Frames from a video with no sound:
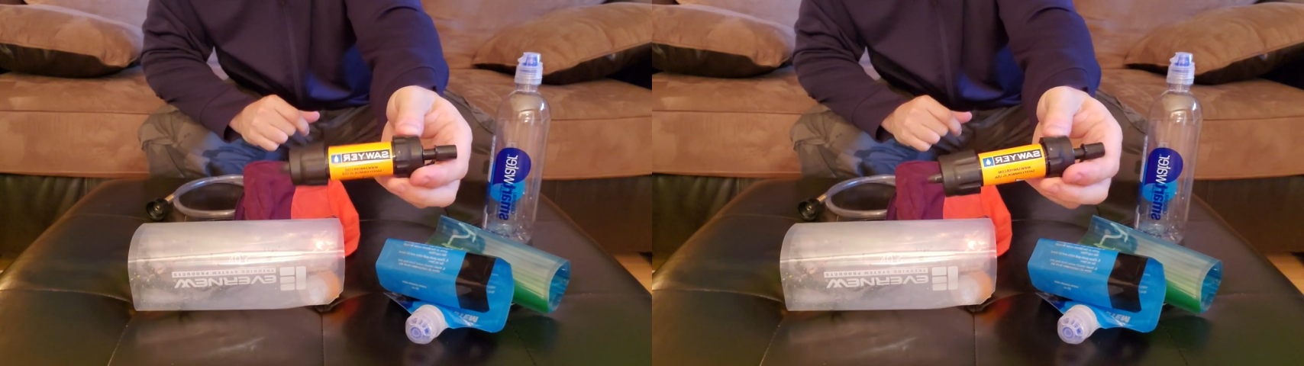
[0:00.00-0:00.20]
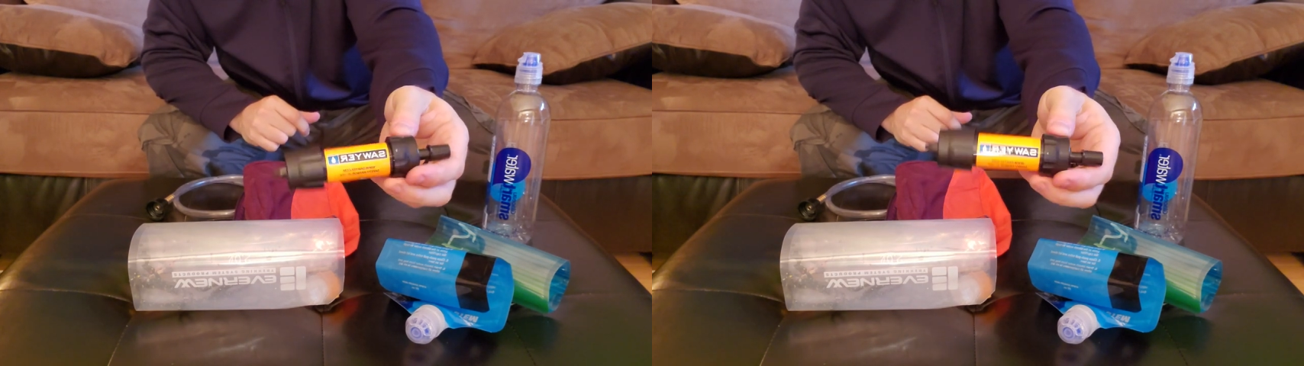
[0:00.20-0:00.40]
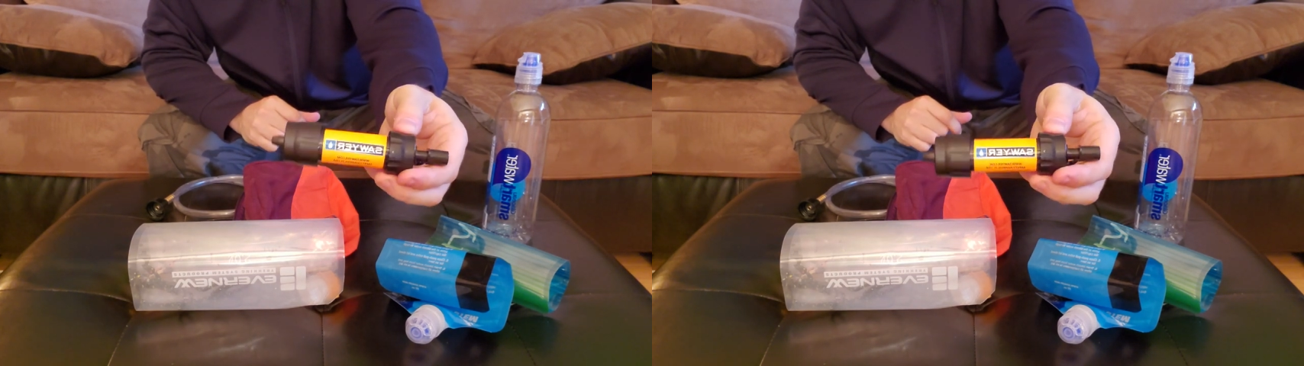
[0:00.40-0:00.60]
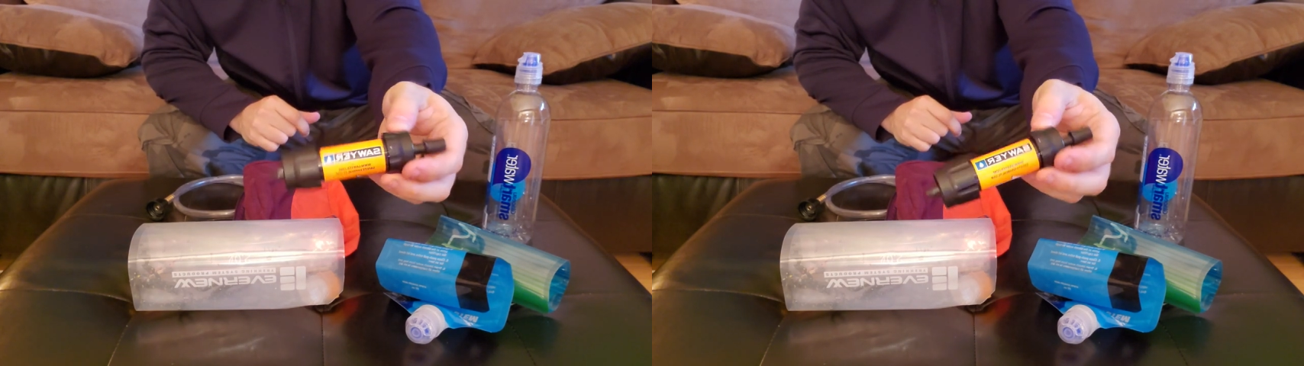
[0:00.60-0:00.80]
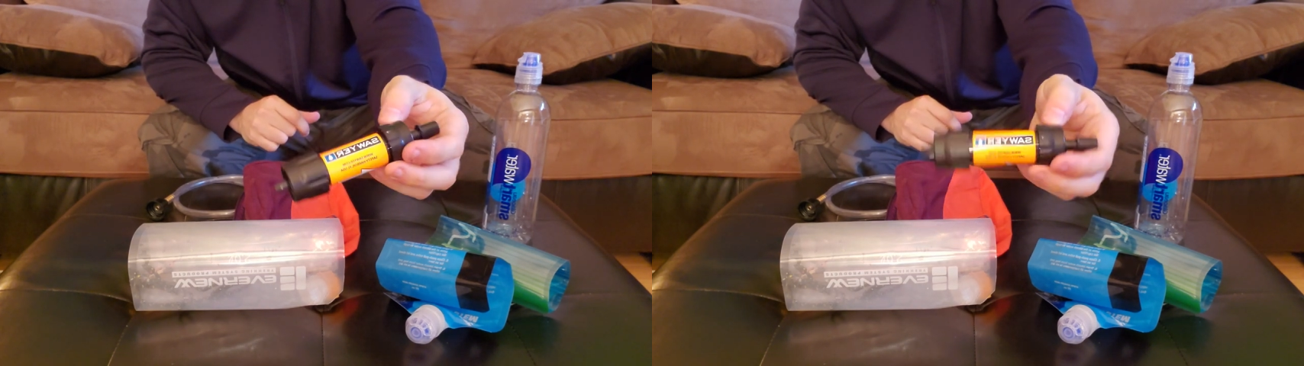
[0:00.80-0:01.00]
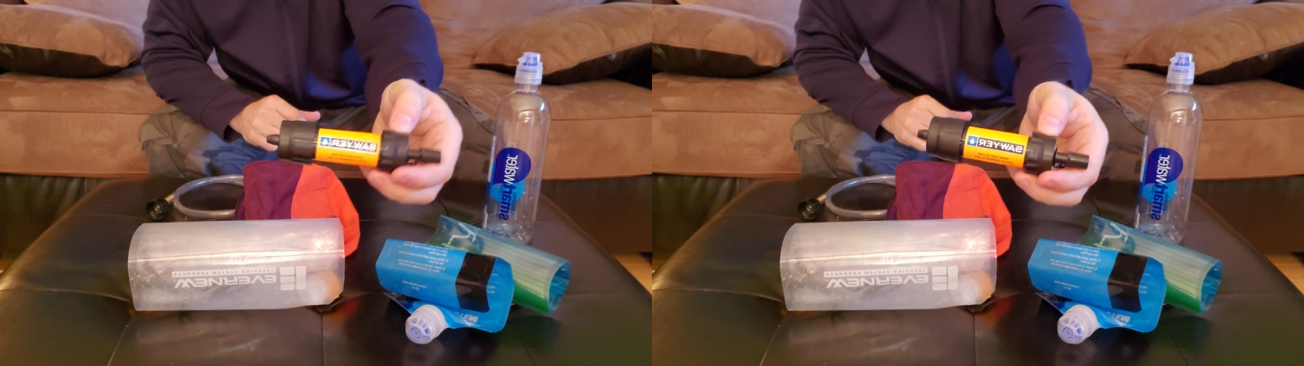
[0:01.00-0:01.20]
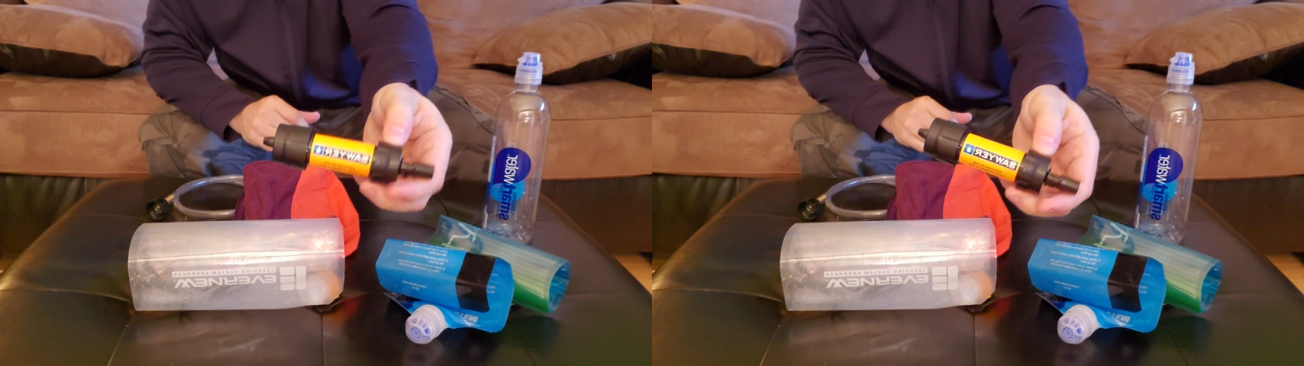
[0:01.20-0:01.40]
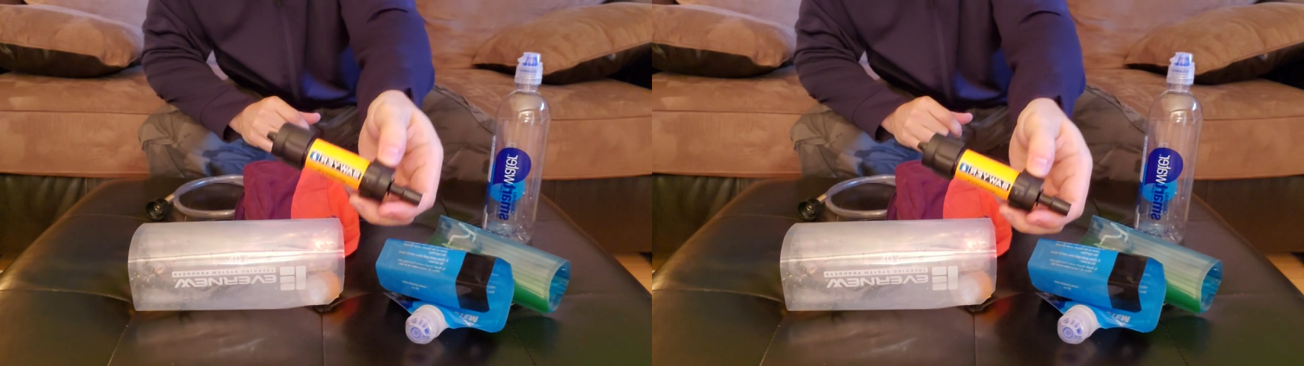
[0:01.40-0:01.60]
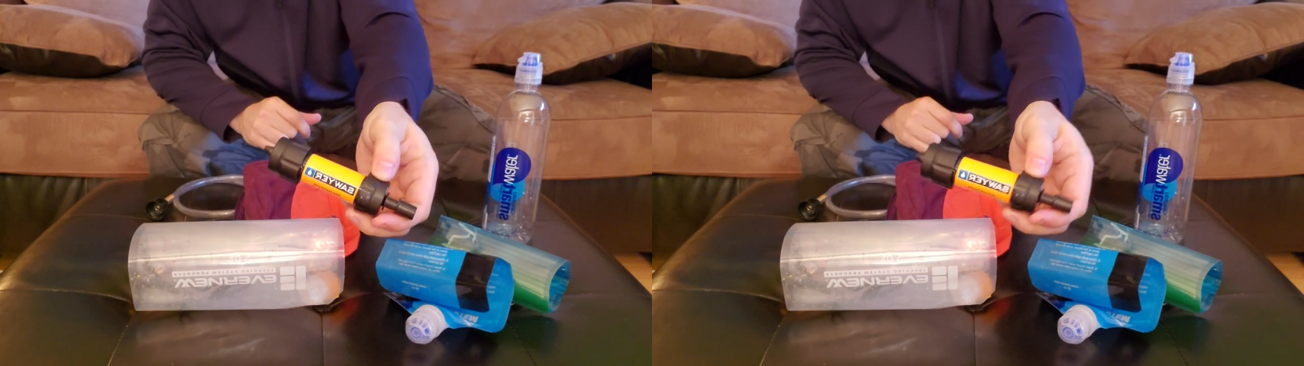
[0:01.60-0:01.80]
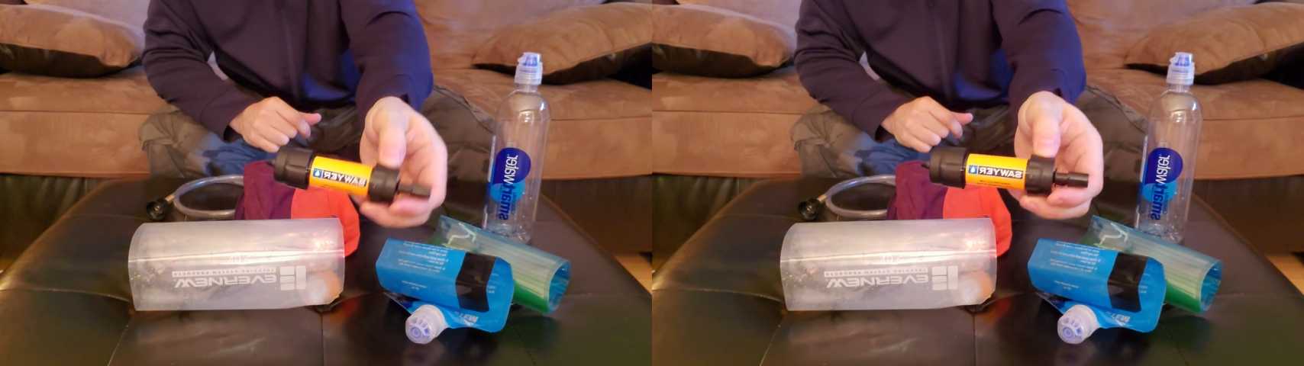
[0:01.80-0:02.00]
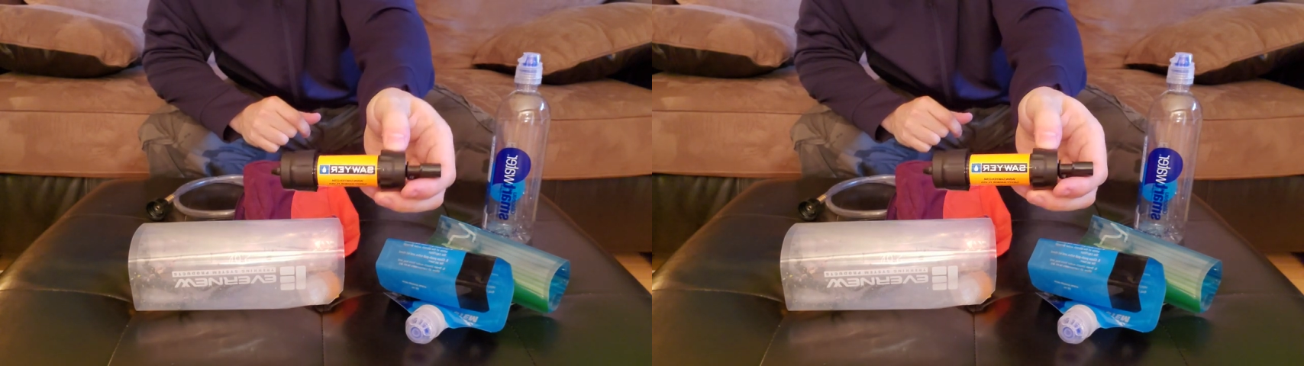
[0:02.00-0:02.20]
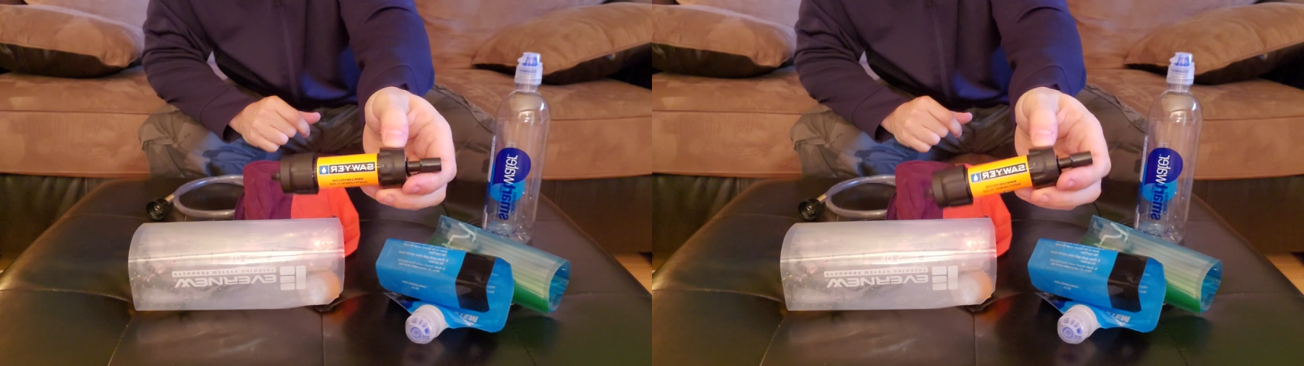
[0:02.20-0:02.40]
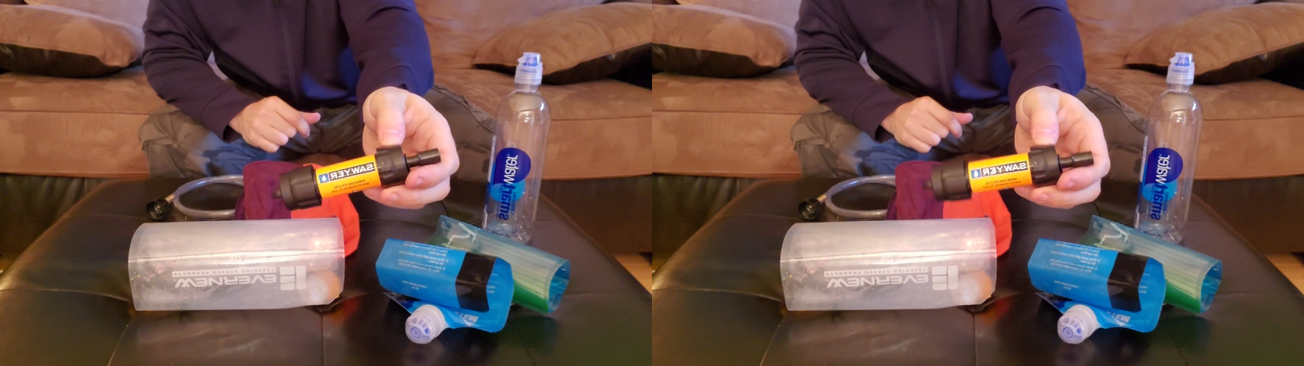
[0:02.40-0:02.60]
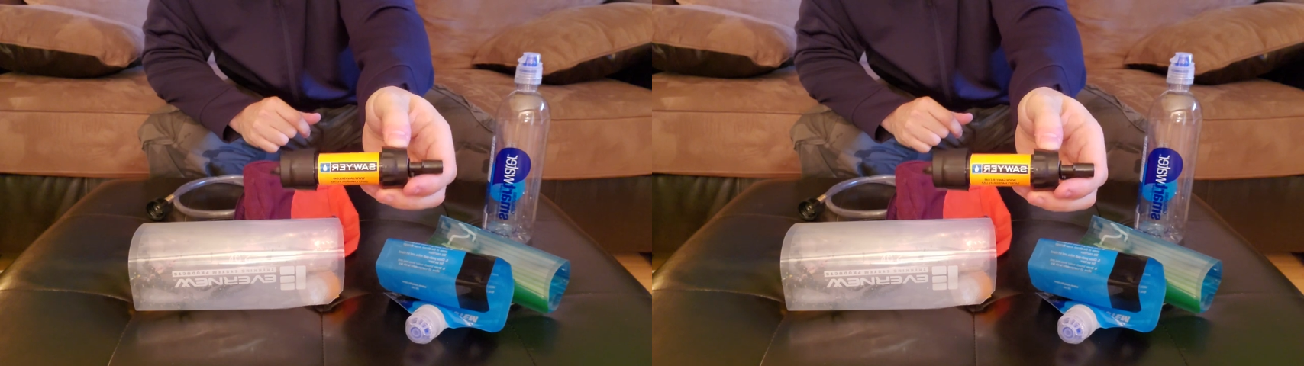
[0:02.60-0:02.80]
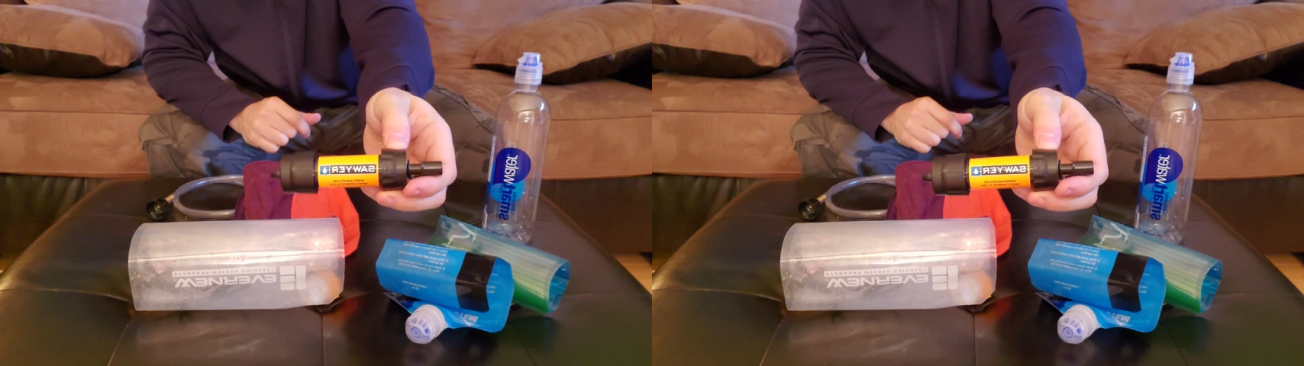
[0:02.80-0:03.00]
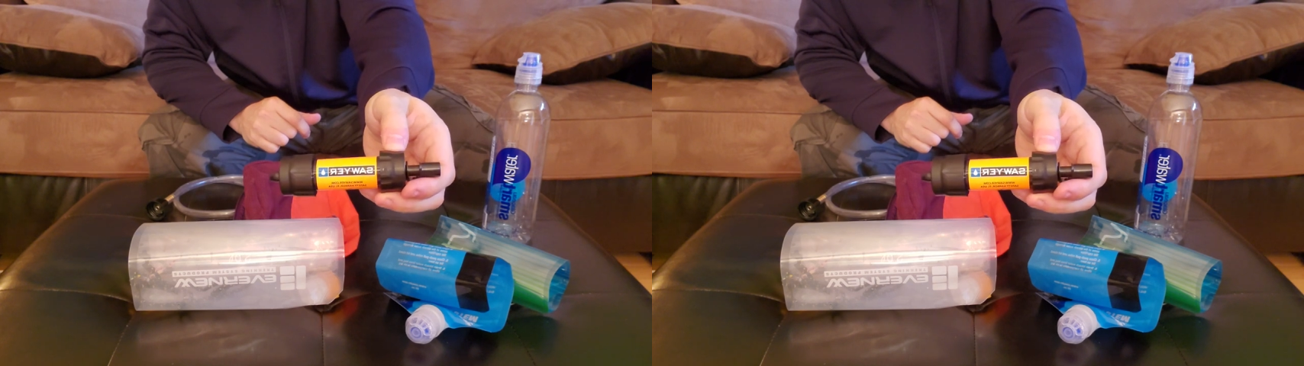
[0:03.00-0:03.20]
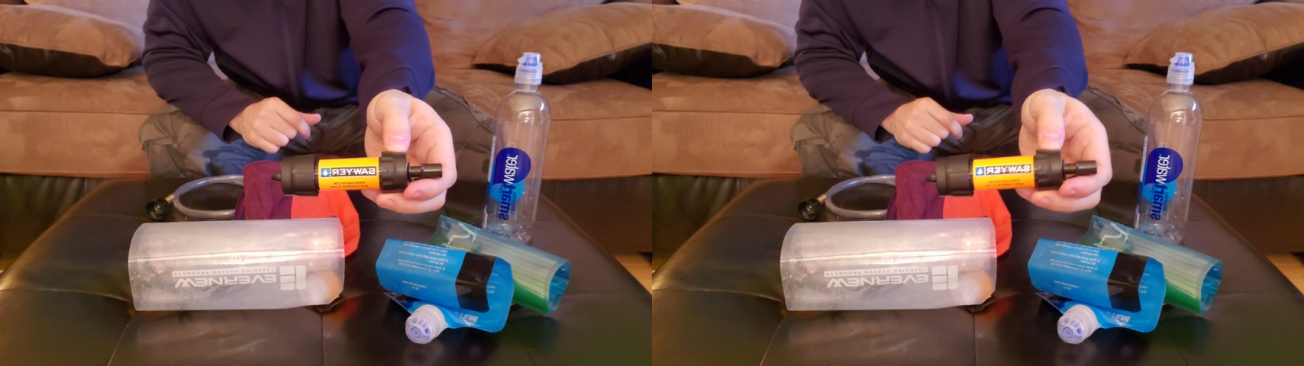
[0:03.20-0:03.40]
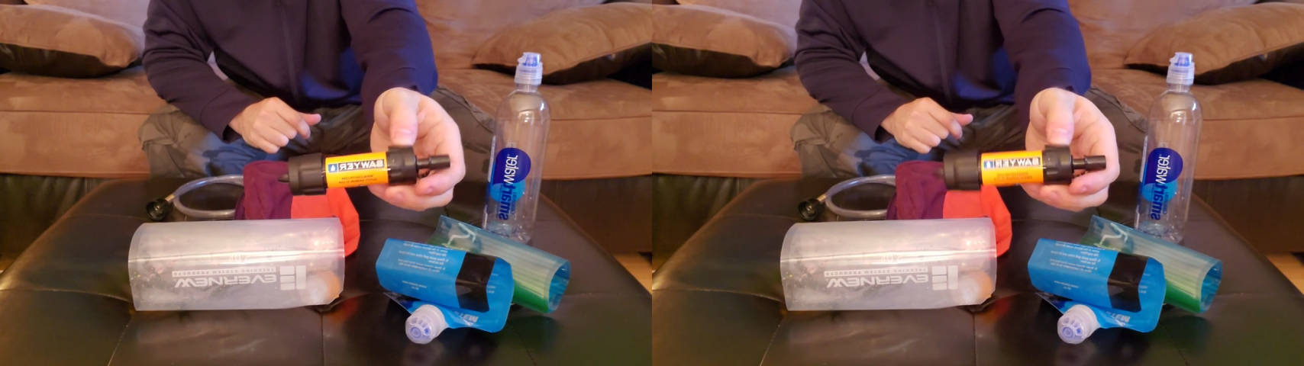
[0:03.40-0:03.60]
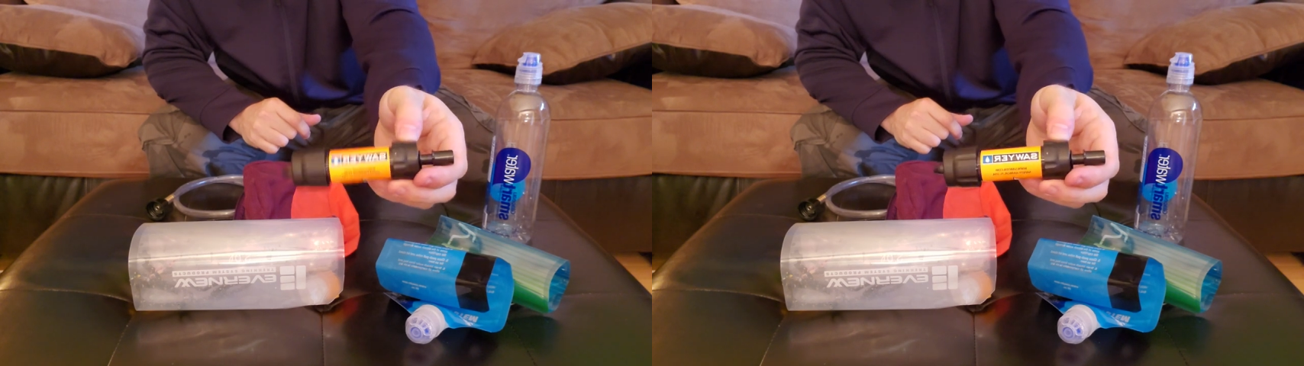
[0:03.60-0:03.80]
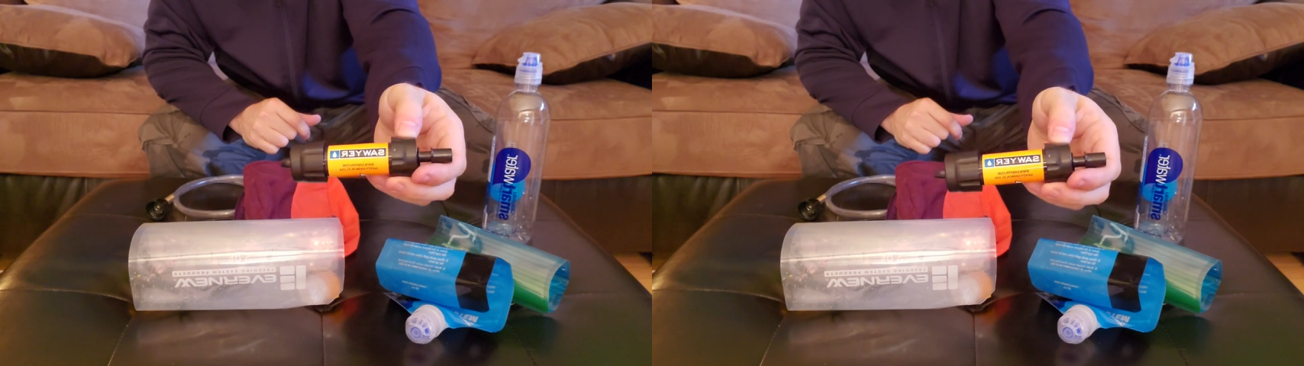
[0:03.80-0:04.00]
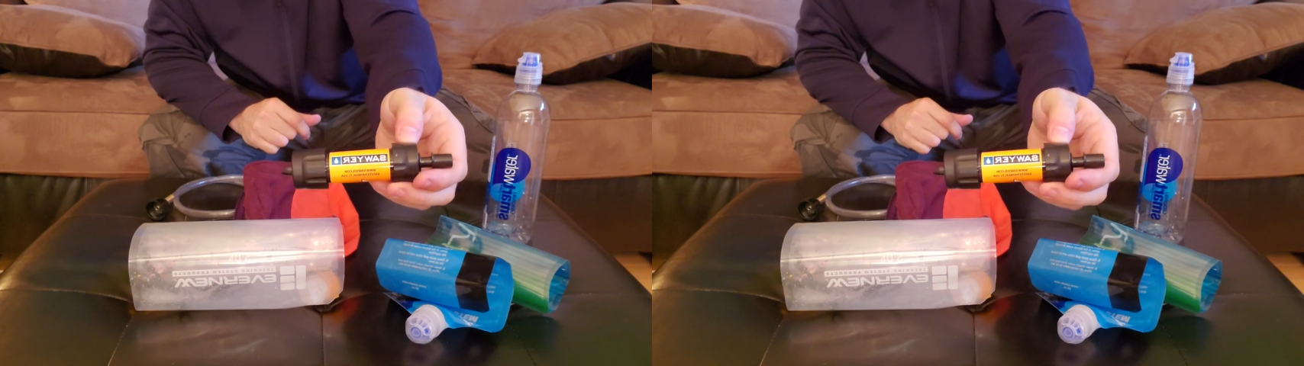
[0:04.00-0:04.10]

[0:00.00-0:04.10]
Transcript: Nobody's mouth can be seen.